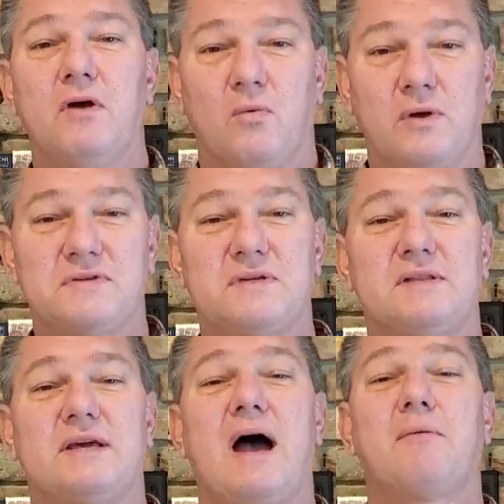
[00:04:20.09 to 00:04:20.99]
we see
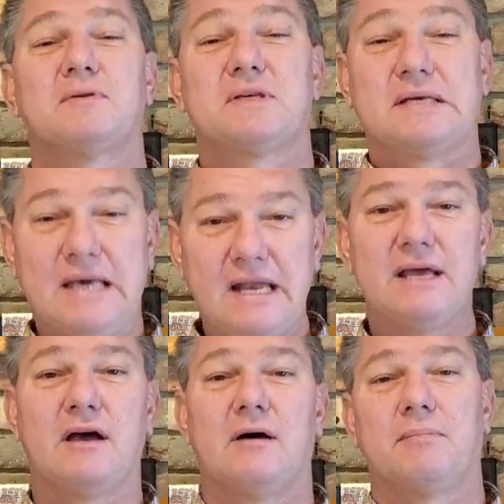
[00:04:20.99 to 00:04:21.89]
the guy was
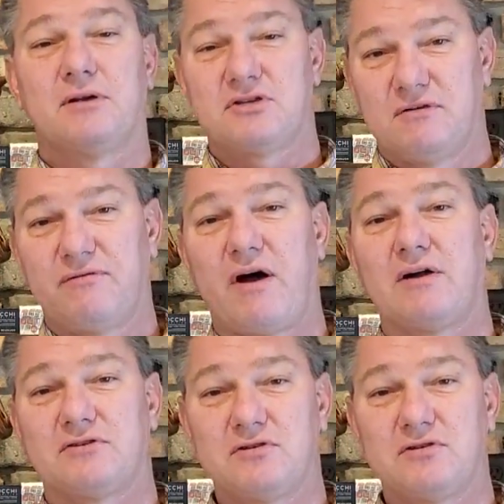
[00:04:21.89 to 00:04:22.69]
getting up and she fired